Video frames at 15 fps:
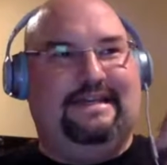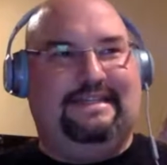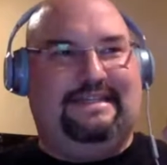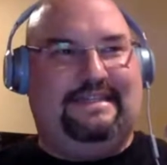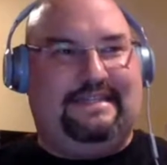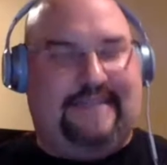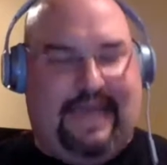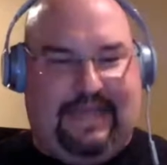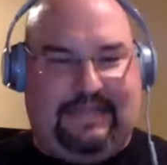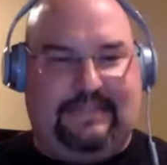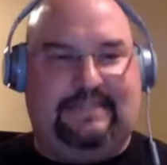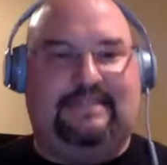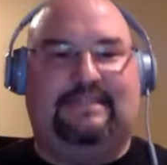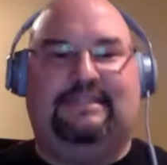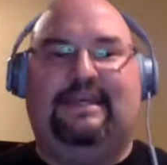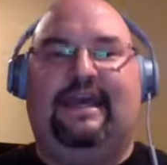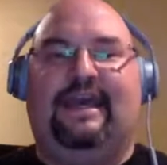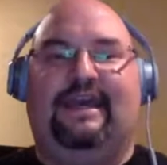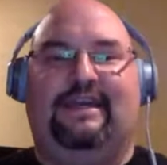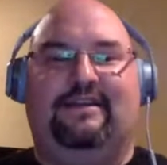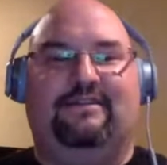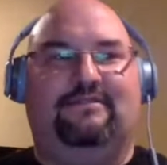dense,
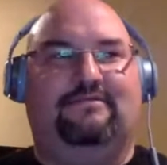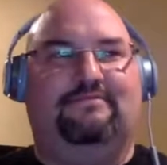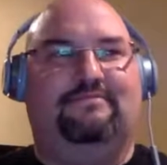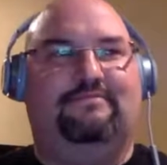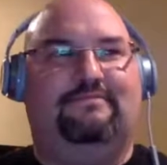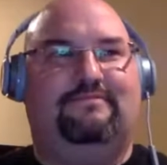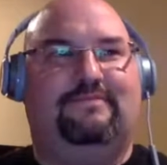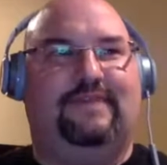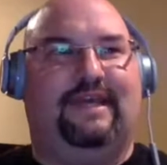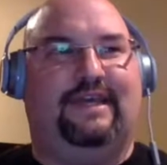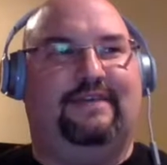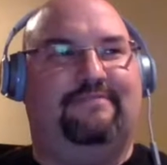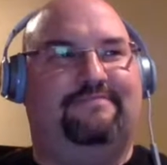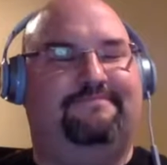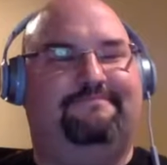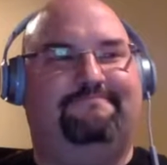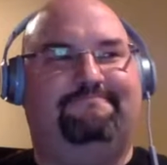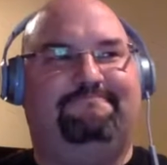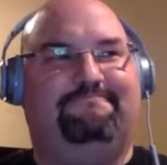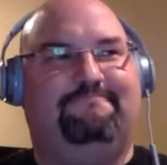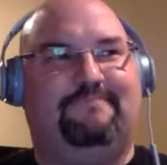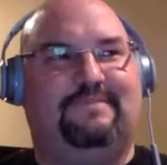and
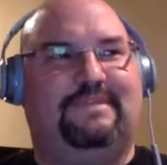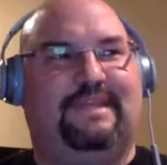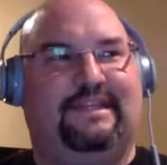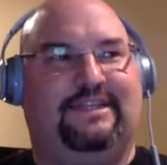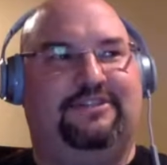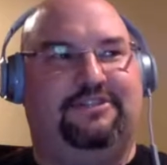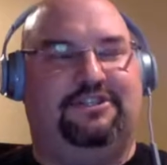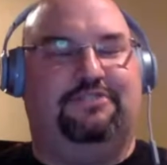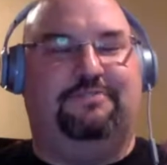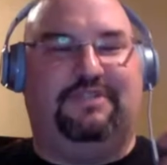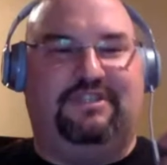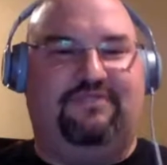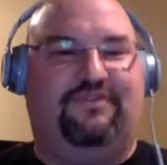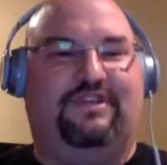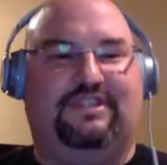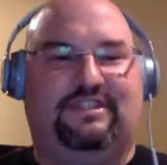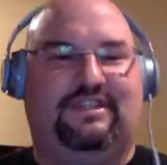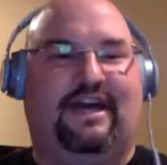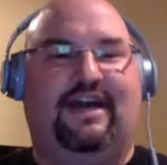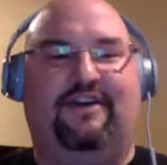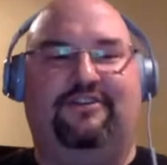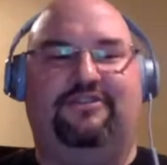like there's a specific
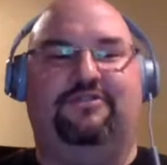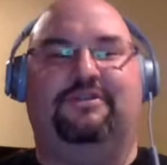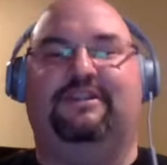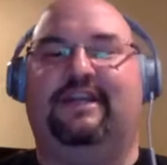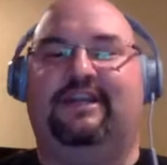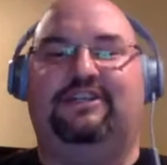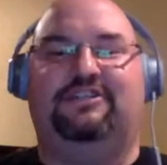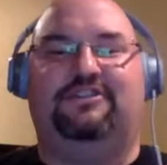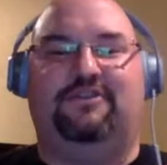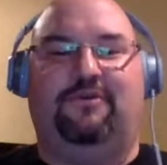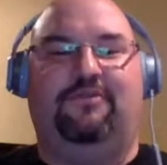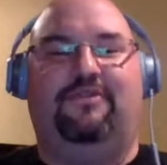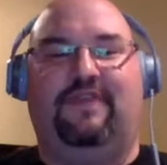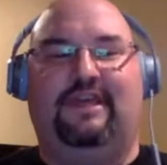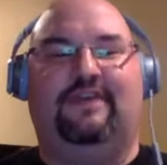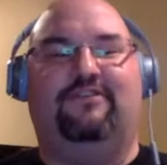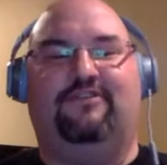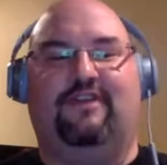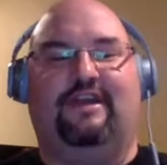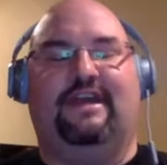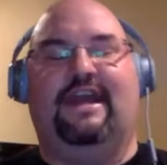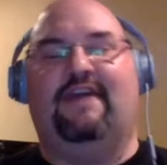style to it that I just don't think is
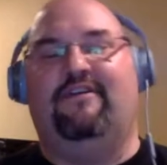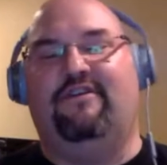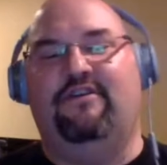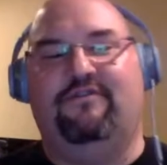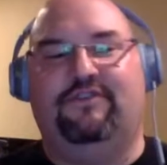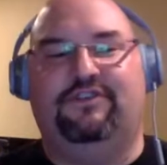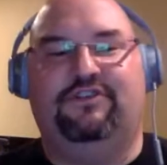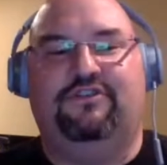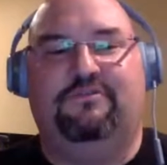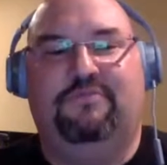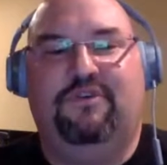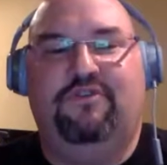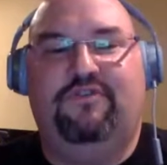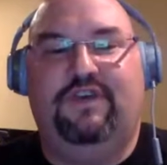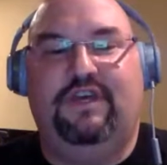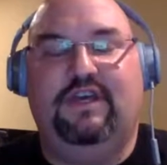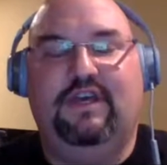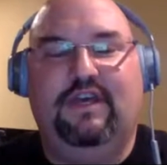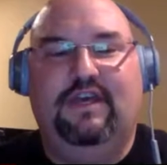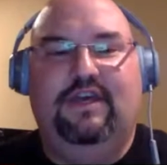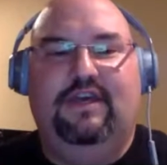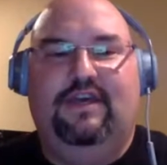going to carry over to a movie.
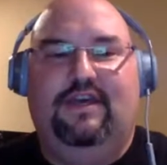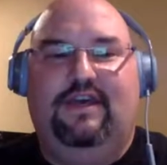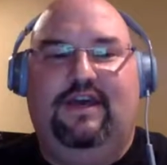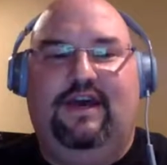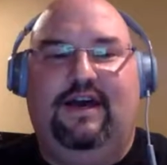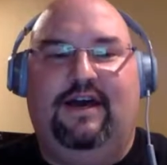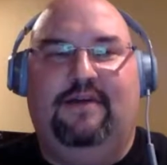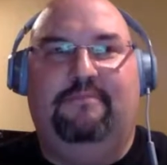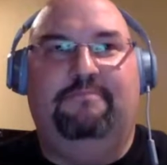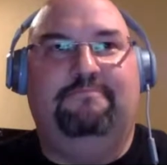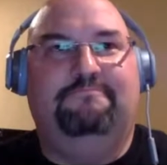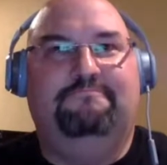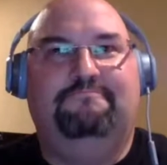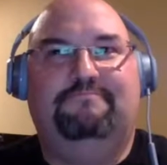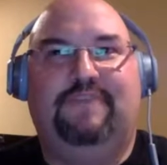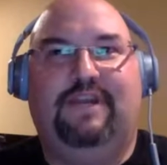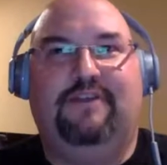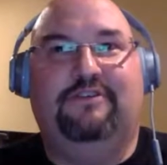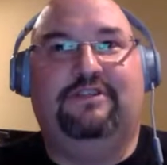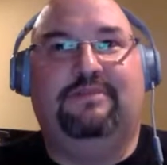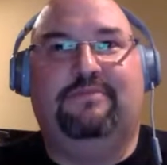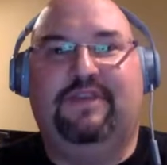Some
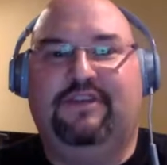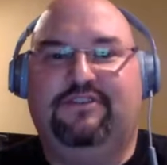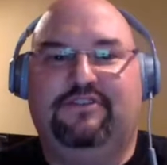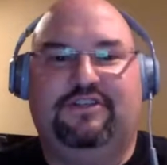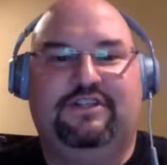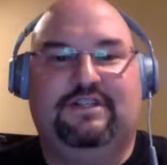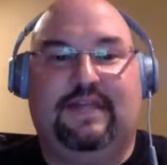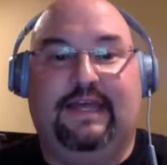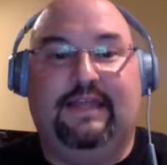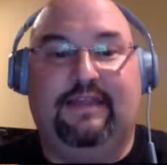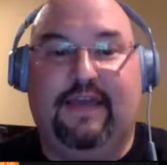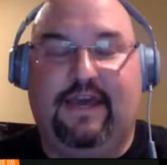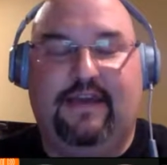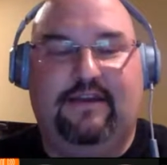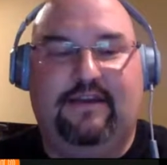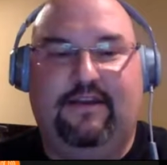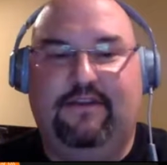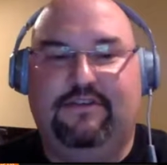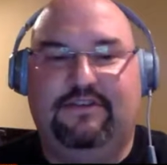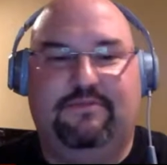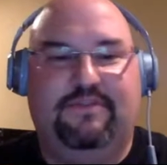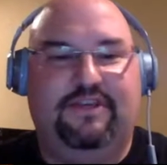things are just like that.
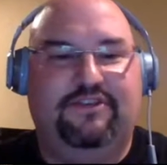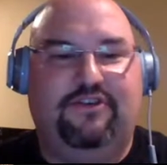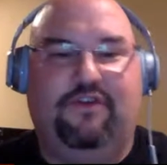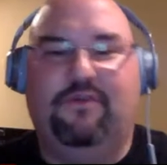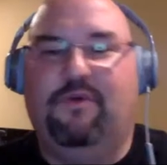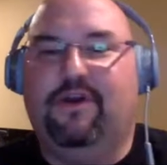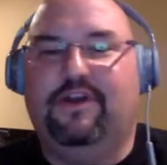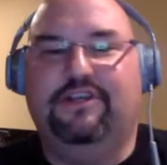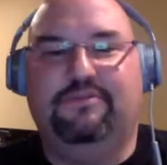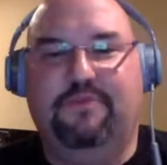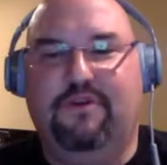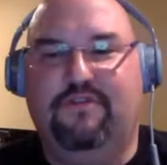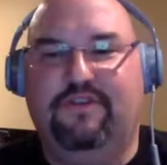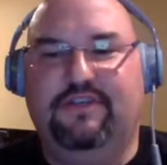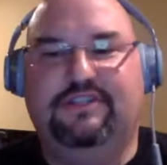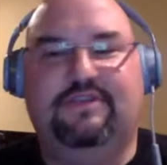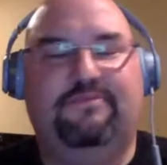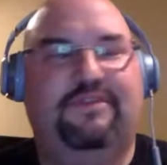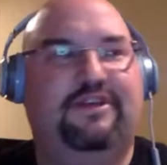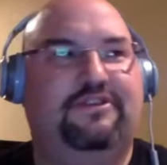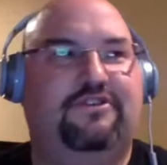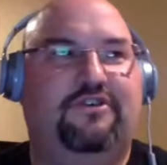Some things only work as movies. Some
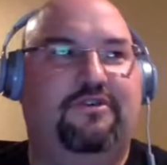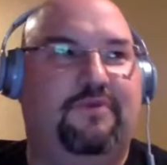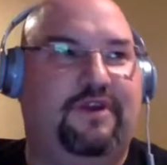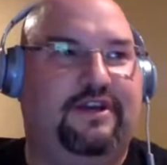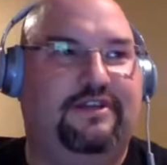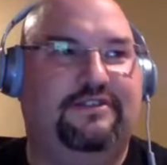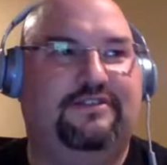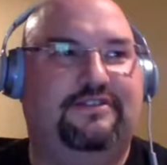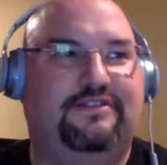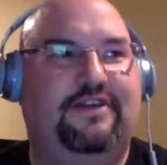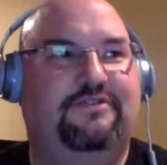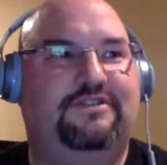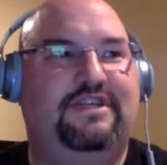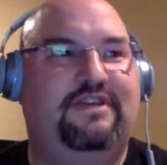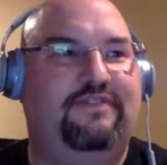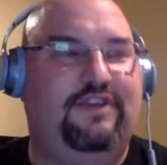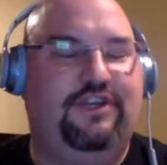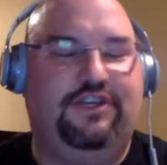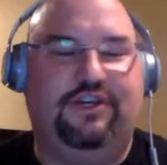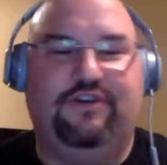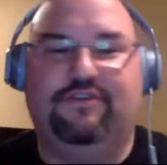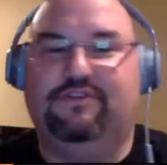things only work as
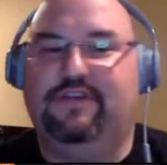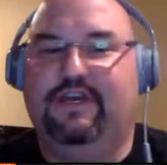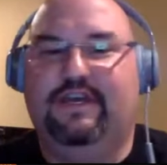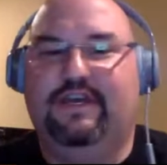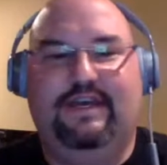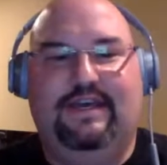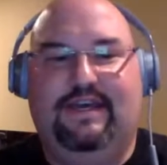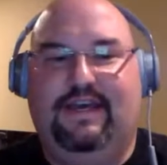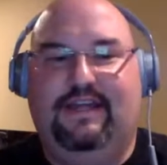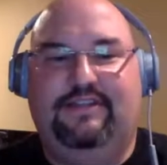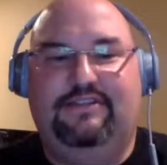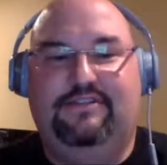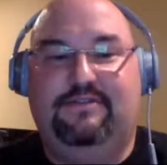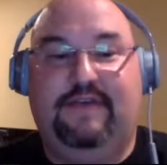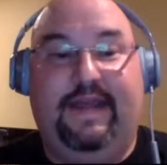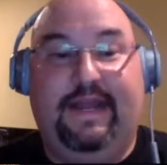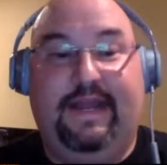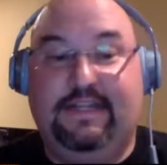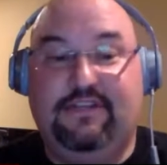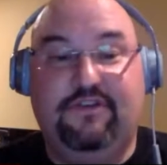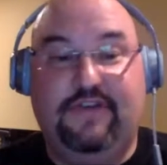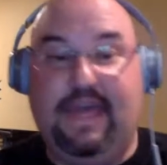TV shows. And
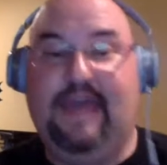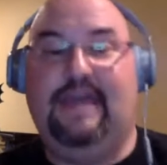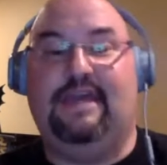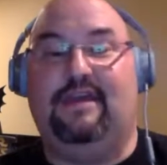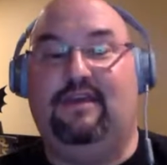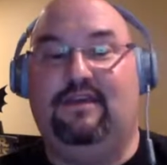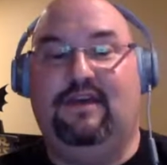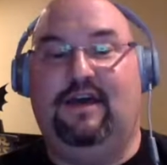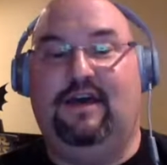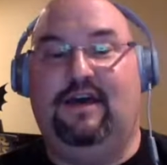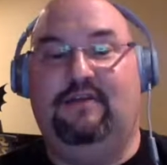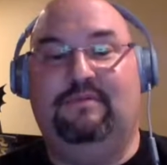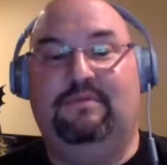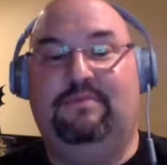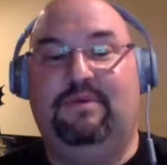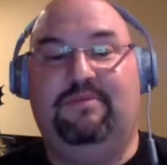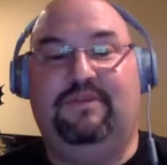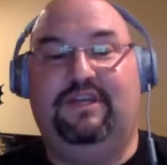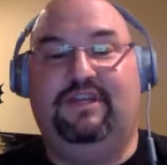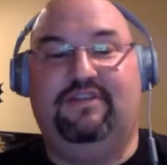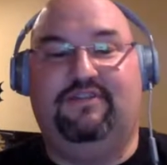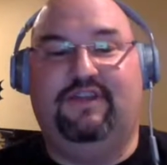that's okay. And people need
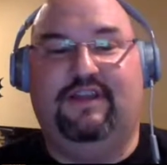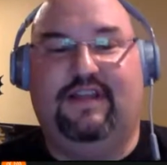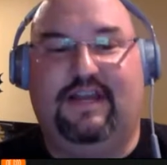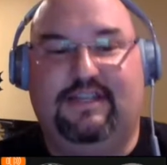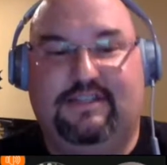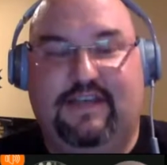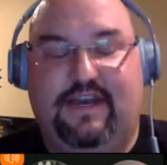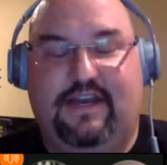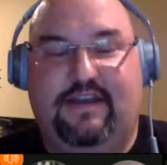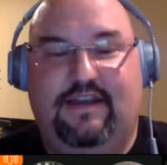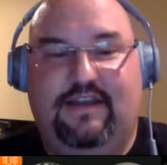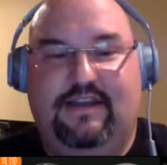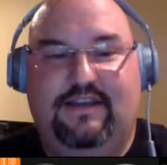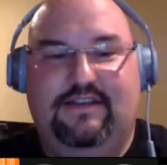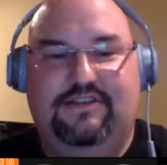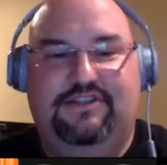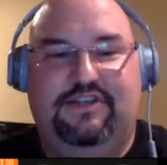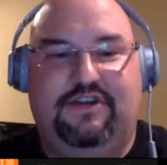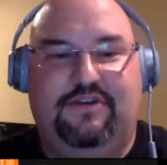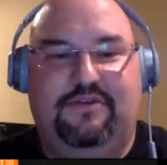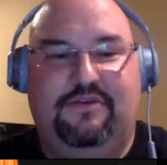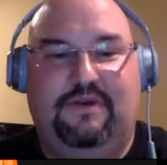to realize that.
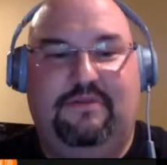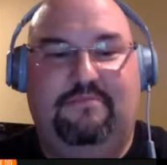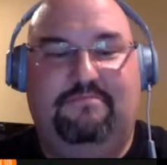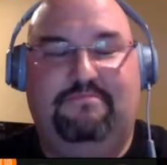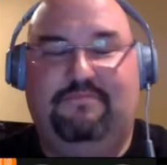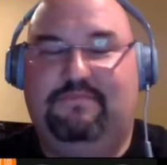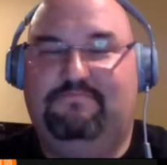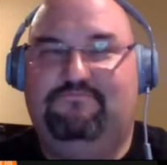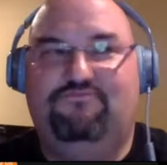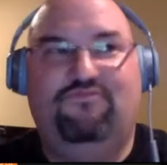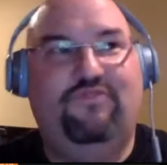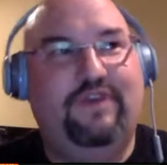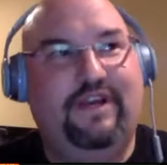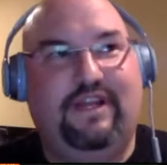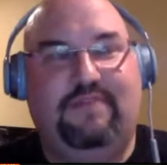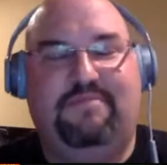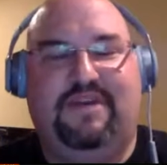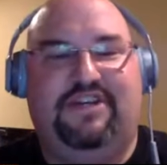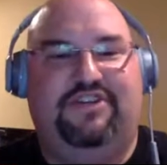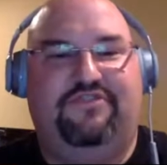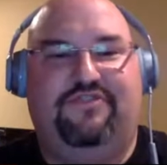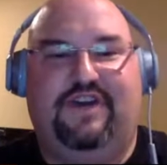So I'm really
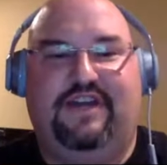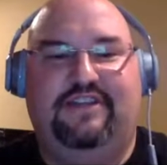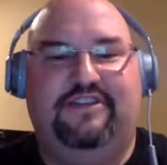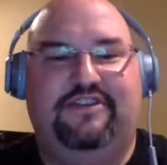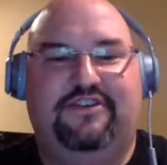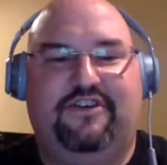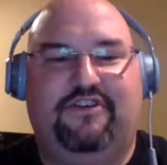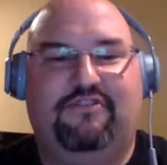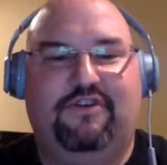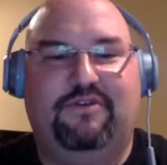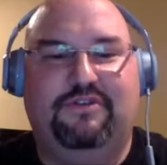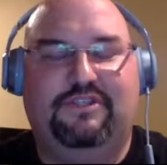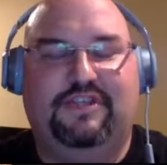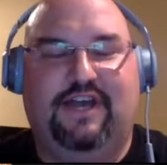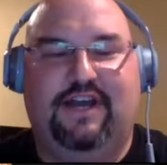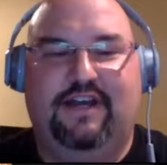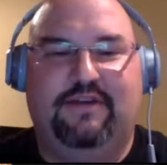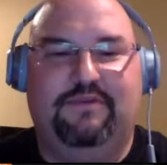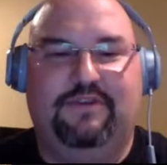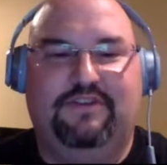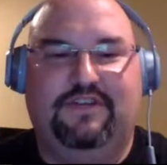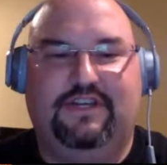petrified that they're going to ruin Saga
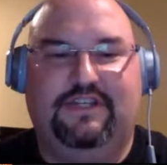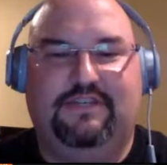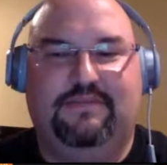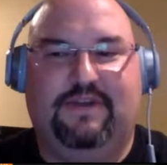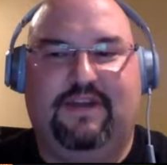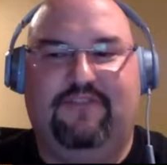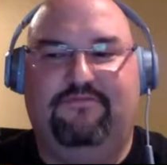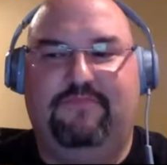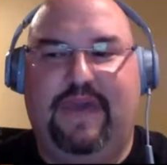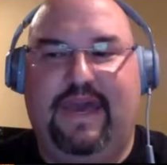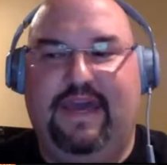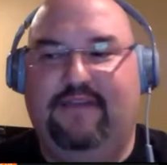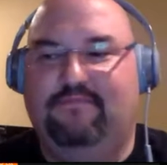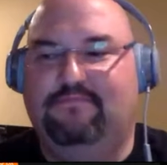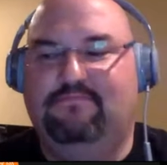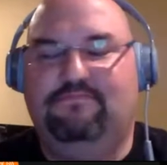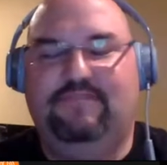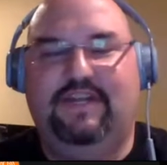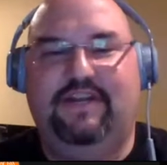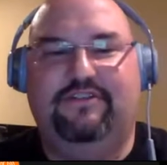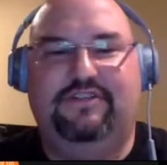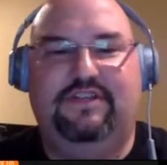with like some kind of bad,
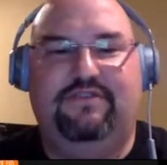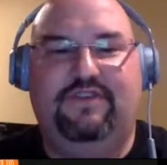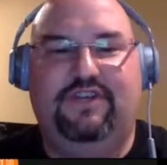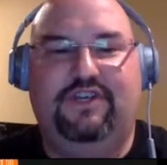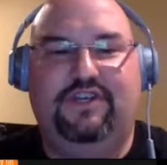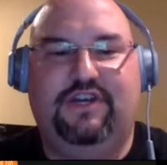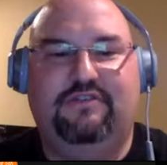TV show.